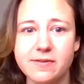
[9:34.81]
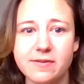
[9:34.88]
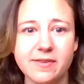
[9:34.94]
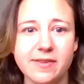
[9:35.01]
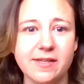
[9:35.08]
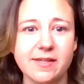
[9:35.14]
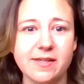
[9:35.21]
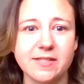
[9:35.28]

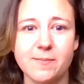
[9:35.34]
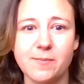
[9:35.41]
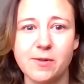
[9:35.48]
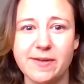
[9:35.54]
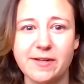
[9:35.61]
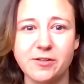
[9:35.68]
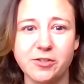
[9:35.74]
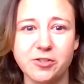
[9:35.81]
the
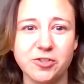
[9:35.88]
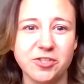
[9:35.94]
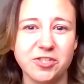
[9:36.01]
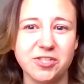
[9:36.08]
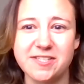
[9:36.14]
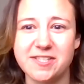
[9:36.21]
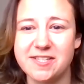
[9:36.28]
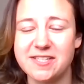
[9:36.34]
Supplemental
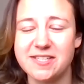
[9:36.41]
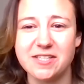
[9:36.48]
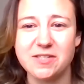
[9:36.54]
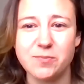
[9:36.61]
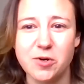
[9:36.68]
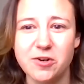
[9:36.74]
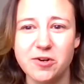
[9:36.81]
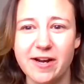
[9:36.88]
Nutrition
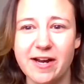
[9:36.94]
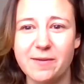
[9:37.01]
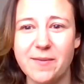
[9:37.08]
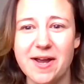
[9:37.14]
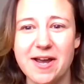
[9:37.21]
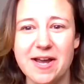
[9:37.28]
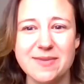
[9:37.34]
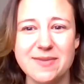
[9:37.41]
Assistance Program.